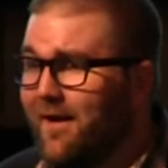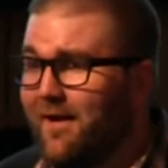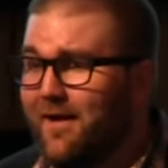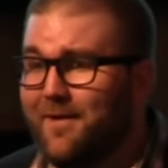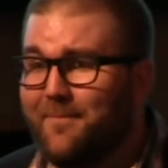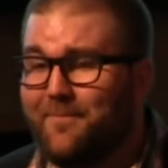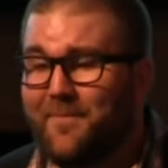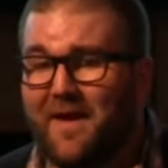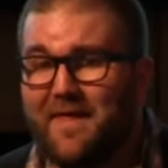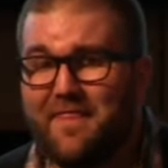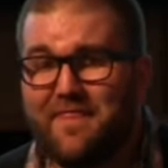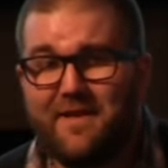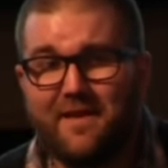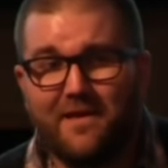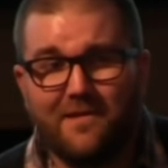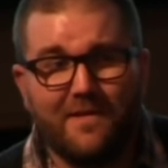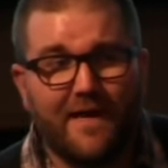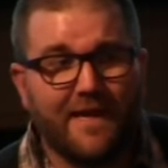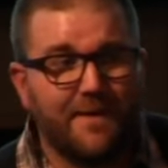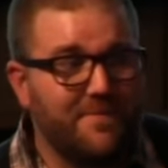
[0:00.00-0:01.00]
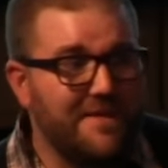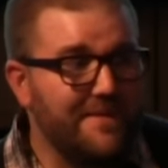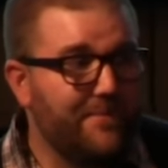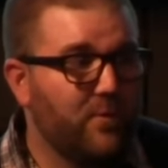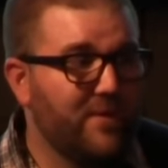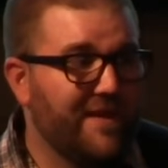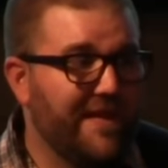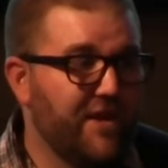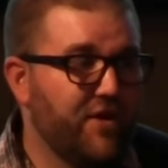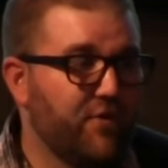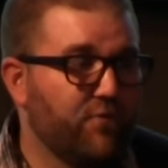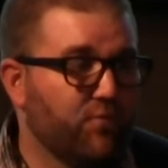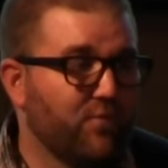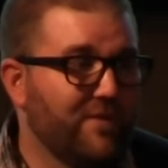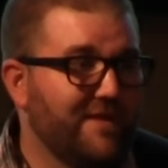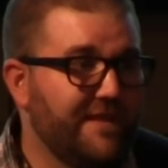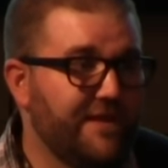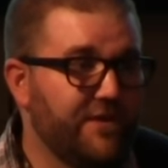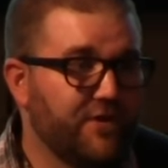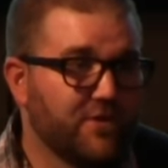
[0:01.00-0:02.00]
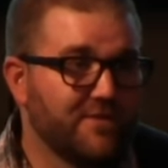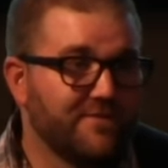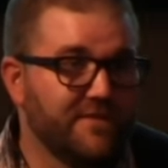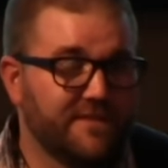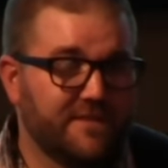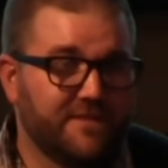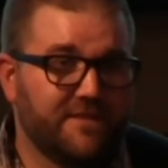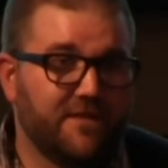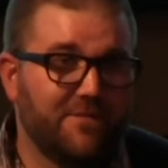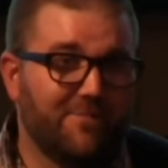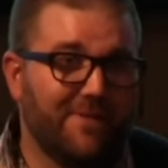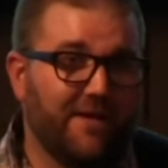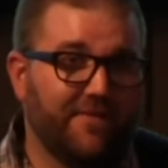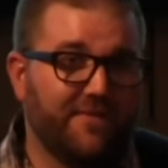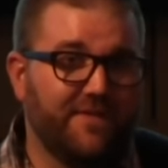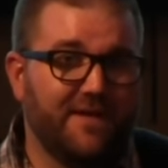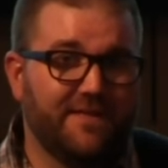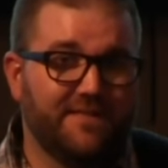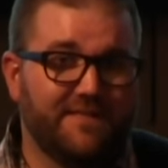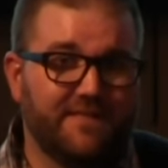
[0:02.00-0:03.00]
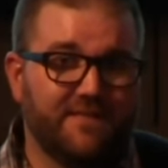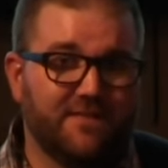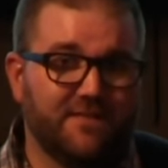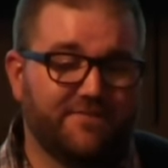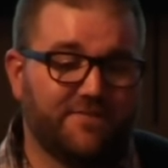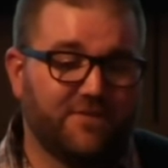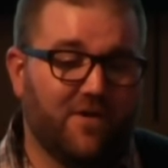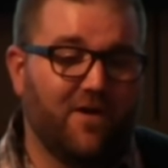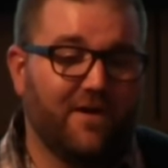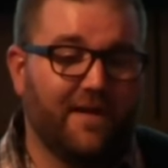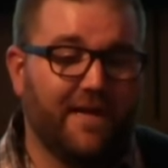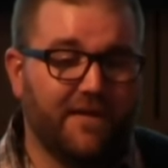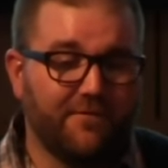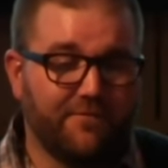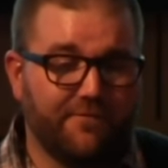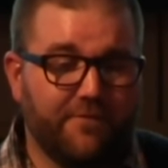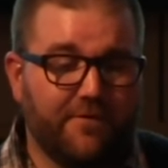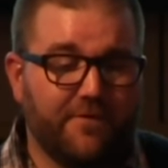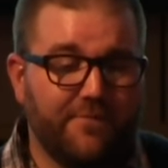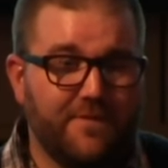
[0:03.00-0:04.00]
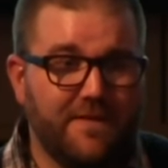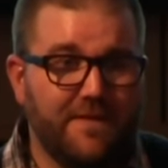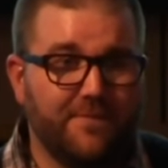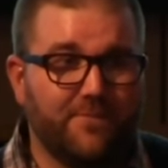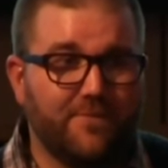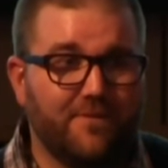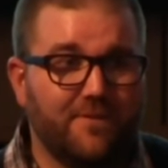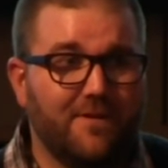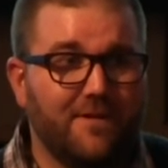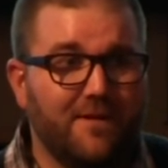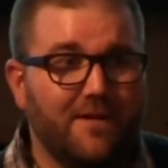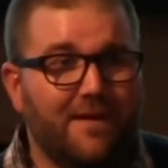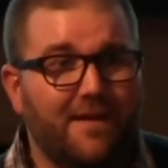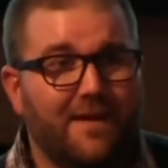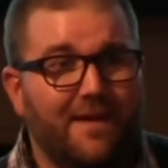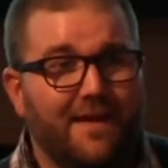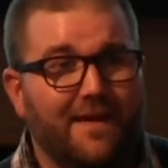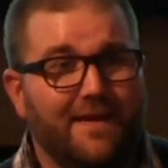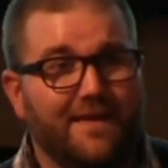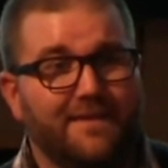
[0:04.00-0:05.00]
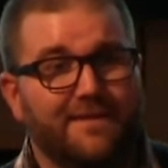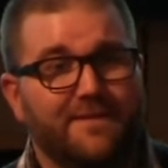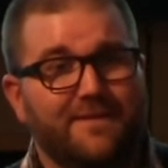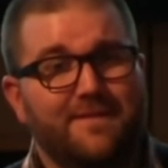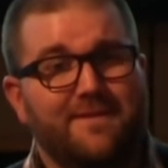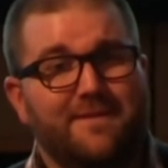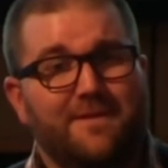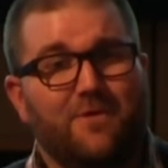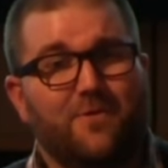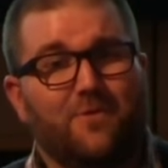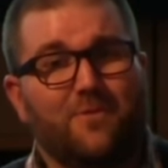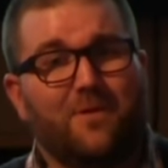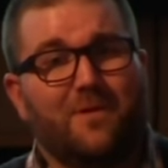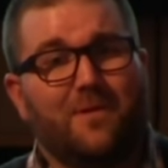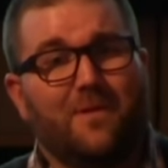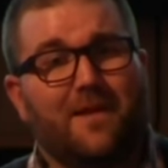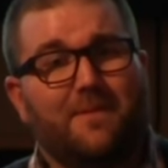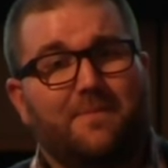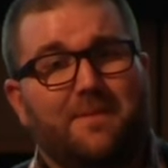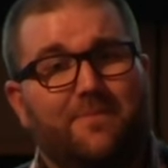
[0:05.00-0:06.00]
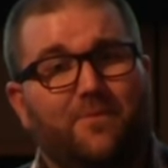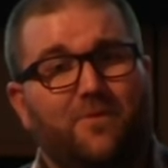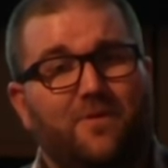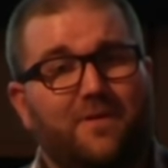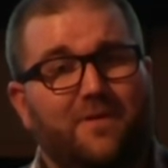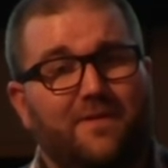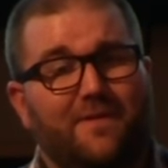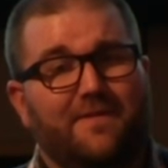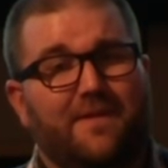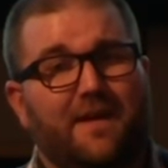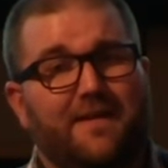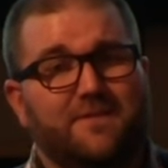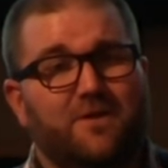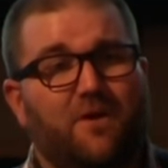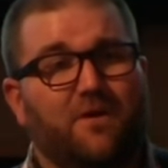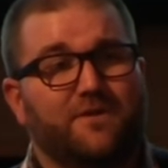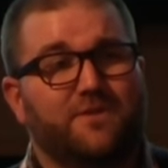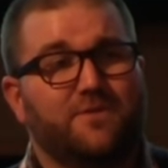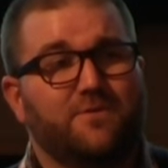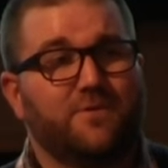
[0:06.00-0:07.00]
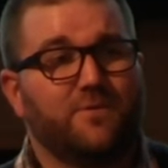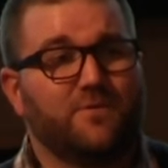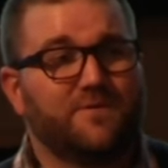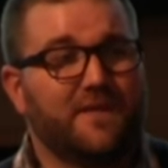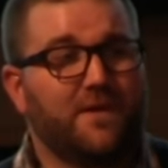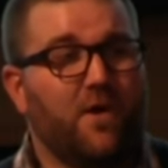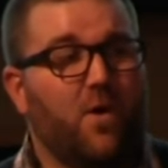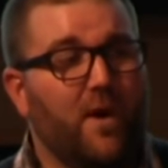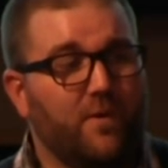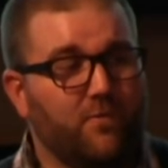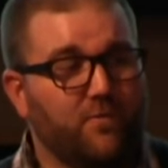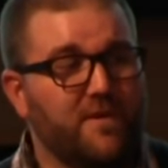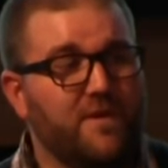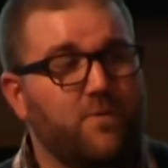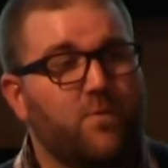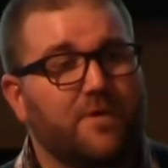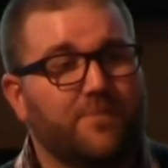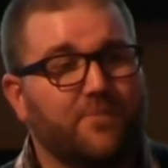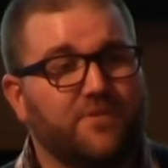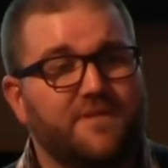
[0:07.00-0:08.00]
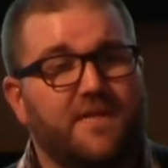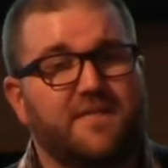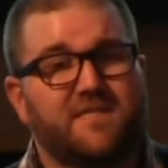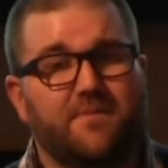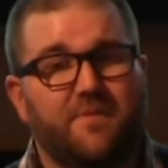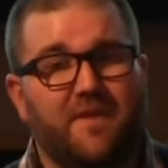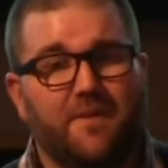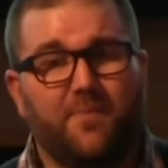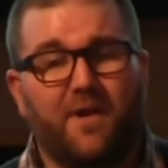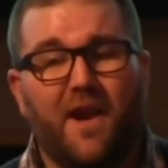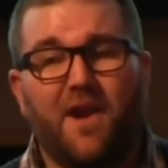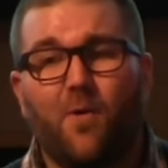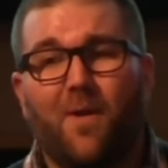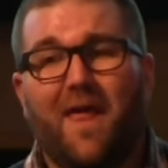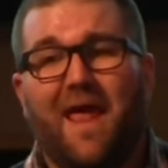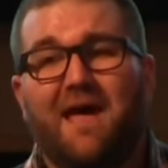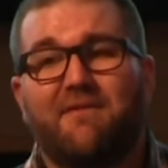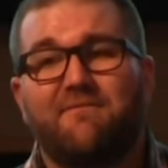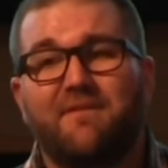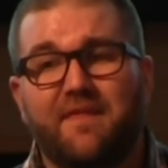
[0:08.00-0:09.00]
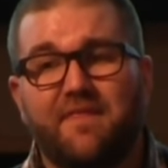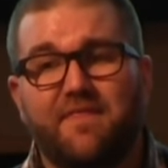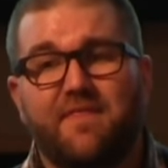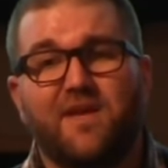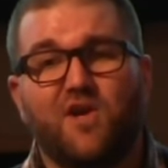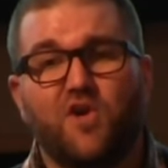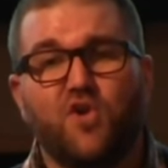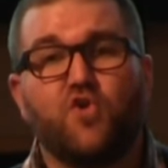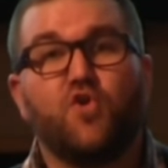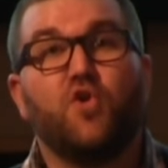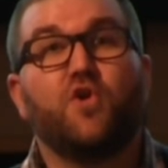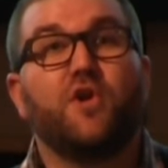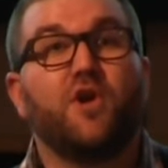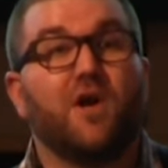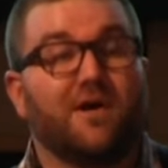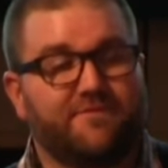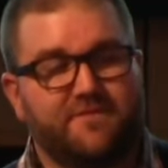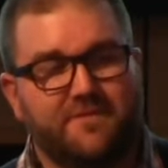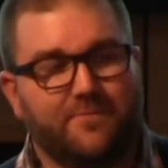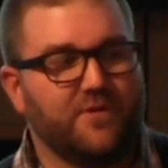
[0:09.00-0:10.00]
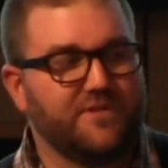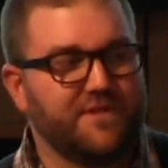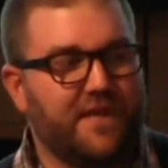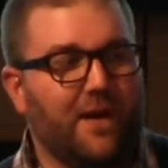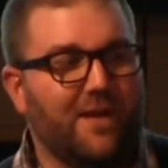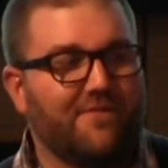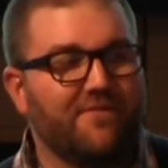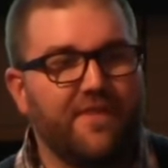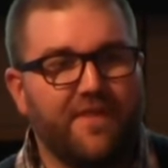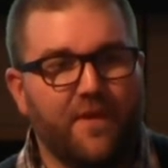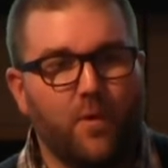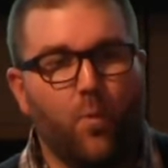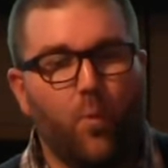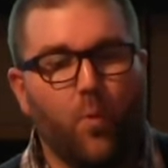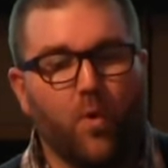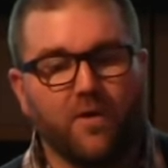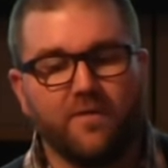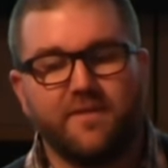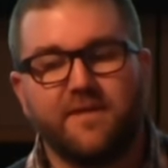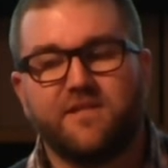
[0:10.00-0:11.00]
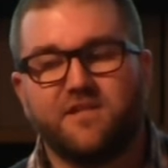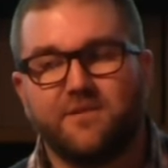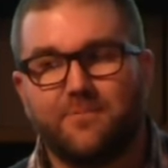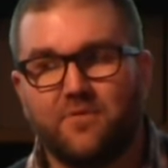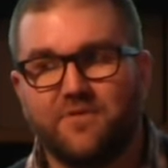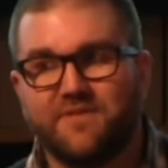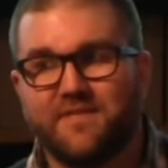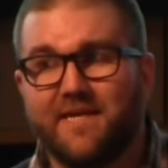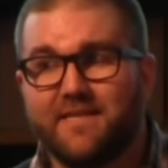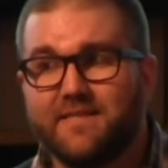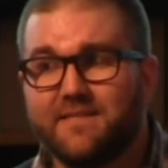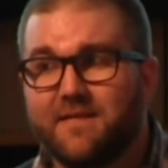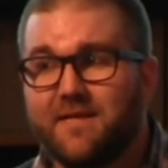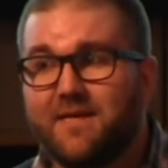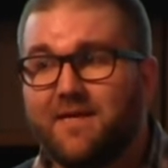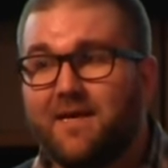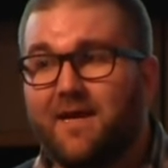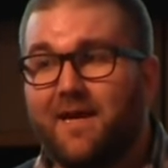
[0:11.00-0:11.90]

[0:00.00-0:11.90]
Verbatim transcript: Um, I think a lot of people get really nervous about the idea of talking in front of people. And you know, a lot of people that I talk to that say, oh, I really want to present something, but I don't have anything good enough to present. I don't have anything worthy to present.